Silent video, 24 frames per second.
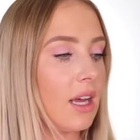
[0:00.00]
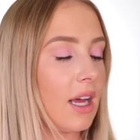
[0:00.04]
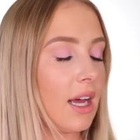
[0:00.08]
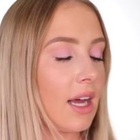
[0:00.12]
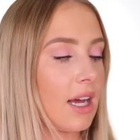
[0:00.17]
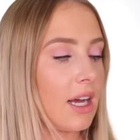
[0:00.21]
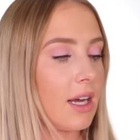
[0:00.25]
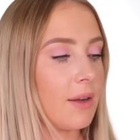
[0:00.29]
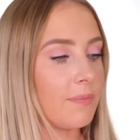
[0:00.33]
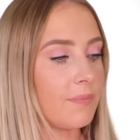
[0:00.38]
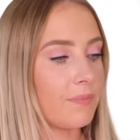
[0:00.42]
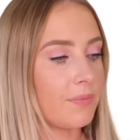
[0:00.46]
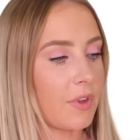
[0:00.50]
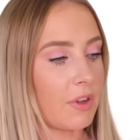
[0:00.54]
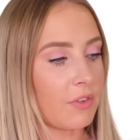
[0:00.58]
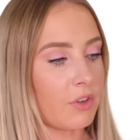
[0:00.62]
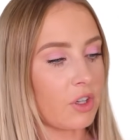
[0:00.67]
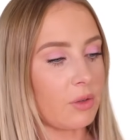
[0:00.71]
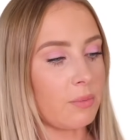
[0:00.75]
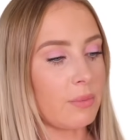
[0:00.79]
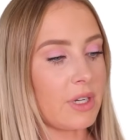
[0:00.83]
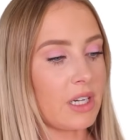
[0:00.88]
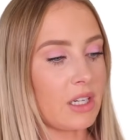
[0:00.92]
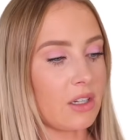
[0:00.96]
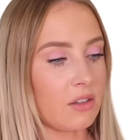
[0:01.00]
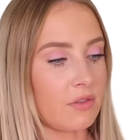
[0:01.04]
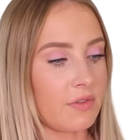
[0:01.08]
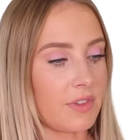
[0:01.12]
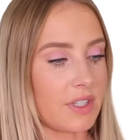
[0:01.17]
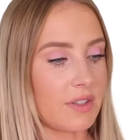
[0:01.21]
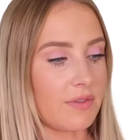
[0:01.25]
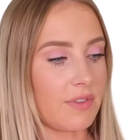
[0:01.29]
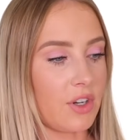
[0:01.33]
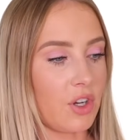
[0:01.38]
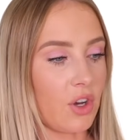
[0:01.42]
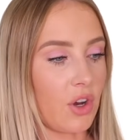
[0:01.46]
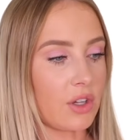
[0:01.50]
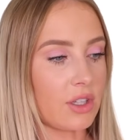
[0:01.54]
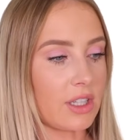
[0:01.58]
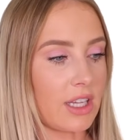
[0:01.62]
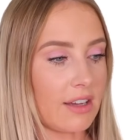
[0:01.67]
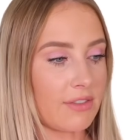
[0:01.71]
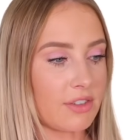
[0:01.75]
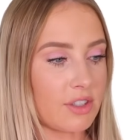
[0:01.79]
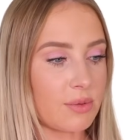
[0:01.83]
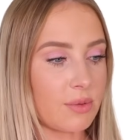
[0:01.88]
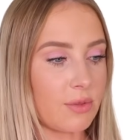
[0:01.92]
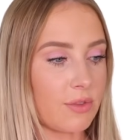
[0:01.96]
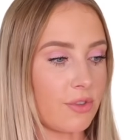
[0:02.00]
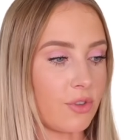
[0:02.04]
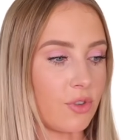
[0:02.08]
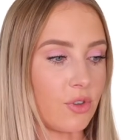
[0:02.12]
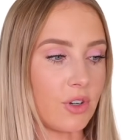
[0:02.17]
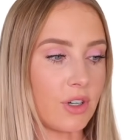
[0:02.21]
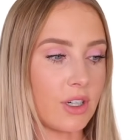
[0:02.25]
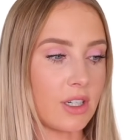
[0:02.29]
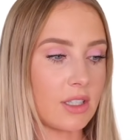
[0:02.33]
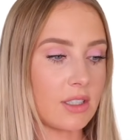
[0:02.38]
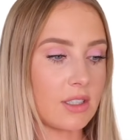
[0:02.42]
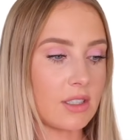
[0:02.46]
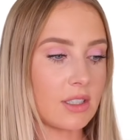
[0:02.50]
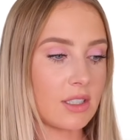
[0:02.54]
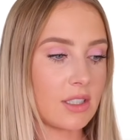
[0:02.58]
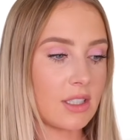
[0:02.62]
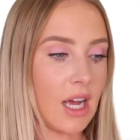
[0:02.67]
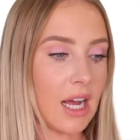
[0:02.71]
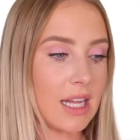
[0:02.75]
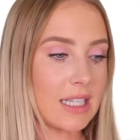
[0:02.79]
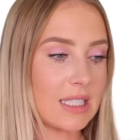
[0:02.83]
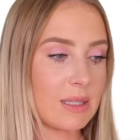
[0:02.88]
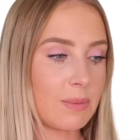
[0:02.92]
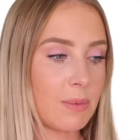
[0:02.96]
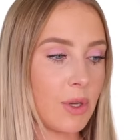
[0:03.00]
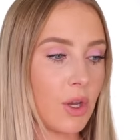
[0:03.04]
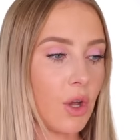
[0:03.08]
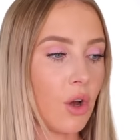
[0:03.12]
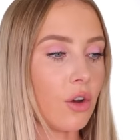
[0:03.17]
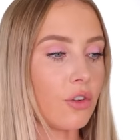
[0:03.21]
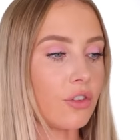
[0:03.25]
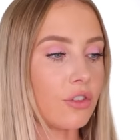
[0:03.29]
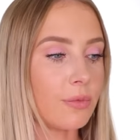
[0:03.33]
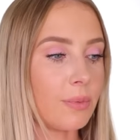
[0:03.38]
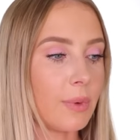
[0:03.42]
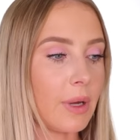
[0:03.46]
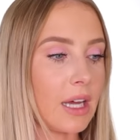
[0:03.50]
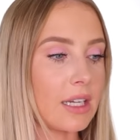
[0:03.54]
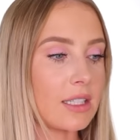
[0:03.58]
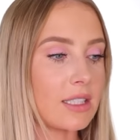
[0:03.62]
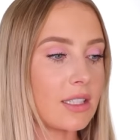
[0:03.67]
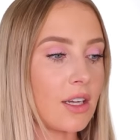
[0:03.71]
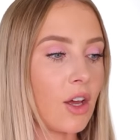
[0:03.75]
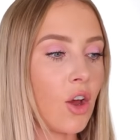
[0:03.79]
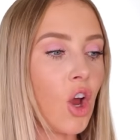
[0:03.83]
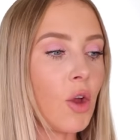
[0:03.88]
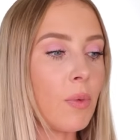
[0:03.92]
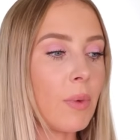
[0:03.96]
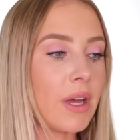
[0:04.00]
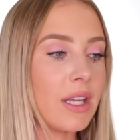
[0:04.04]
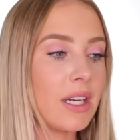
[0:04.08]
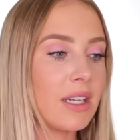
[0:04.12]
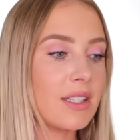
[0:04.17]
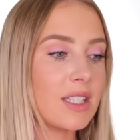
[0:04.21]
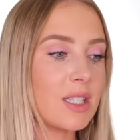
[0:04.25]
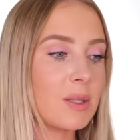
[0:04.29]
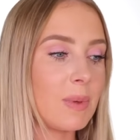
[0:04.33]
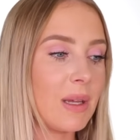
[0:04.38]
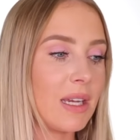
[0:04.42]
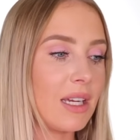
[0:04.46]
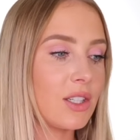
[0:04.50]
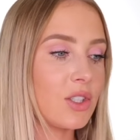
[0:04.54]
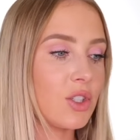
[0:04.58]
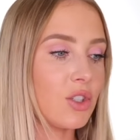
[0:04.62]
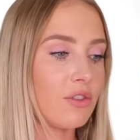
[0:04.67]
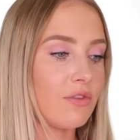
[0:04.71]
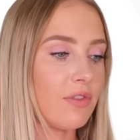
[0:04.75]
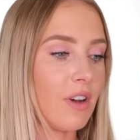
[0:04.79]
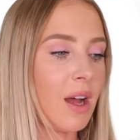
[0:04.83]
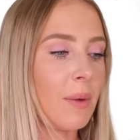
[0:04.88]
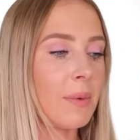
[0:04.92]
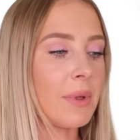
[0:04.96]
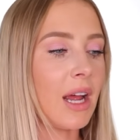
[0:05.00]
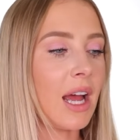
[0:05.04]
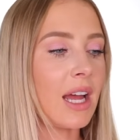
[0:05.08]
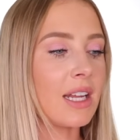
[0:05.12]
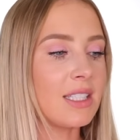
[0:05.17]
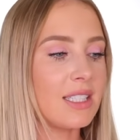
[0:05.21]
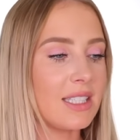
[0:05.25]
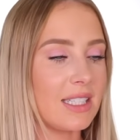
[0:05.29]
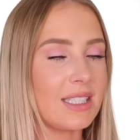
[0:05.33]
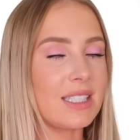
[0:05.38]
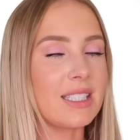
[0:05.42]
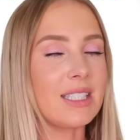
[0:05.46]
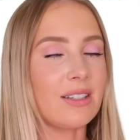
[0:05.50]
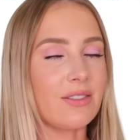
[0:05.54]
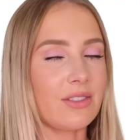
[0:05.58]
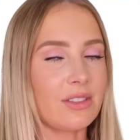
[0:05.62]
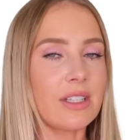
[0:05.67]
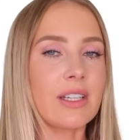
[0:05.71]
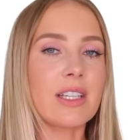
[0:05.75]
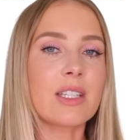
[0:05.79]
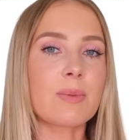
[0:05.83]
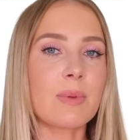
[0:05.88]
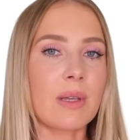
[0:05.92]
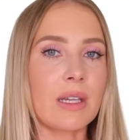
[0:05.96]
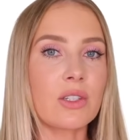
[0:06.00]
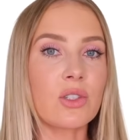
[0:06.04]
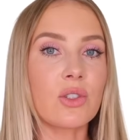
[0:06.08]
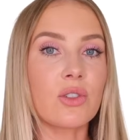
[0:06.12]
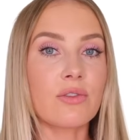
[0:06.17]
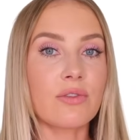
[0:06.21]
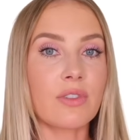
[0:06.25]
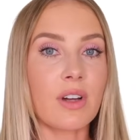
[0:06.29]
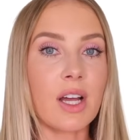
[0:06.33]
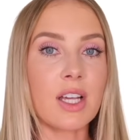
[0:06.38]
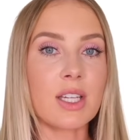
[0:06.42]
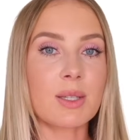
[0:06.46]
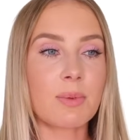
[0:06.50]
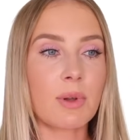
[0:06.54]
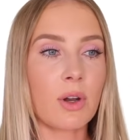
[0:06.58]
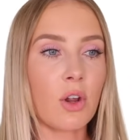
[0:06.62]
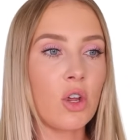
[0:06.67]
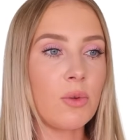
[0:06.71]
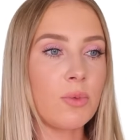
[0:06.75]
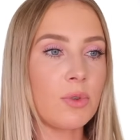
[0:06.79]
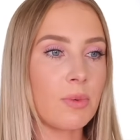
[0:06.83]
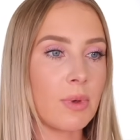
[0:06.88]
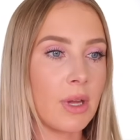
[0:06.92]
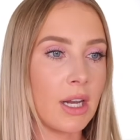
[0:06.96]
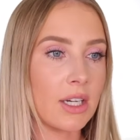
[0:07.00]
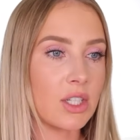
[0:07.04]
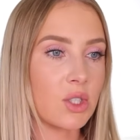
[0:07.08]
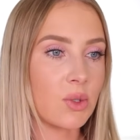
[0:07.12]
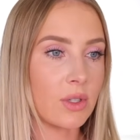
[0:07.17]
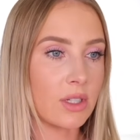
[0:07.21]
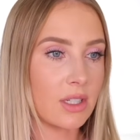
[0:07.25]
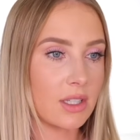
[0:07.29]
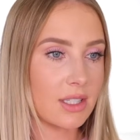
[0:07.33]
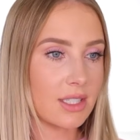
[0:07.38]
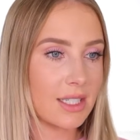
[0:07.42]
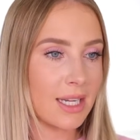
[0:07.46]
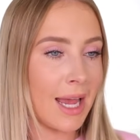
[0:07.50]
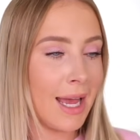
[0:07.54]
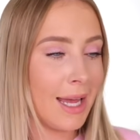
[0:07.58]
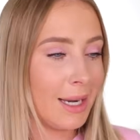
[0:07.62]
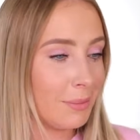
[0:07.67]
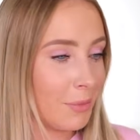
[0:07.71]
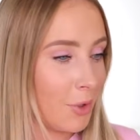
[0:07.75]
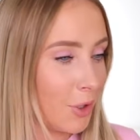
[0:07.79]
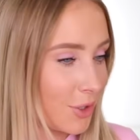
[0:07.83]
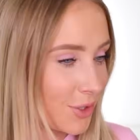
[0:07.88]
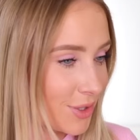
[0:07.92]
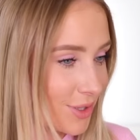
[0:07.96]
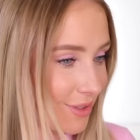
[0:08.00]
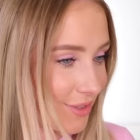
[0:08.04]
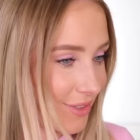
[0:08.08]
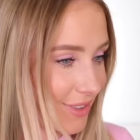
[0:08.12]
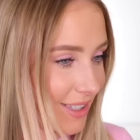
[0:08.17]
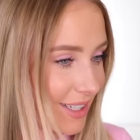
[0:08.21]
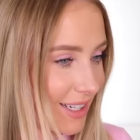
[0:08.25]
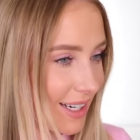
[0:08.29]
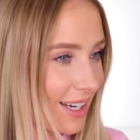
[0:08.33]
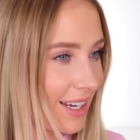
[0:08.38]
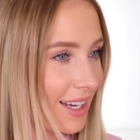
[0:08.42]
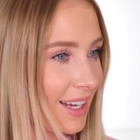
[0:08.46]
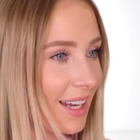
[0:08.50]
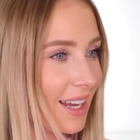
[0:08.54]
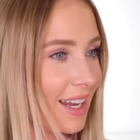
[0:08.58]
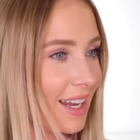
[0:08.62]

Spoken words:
I've got a minute of this video left before it cuts me off, but I hope I didn't speak too fast. I mean, I did definitely speak too fast, but I hope you managed to understand most of it.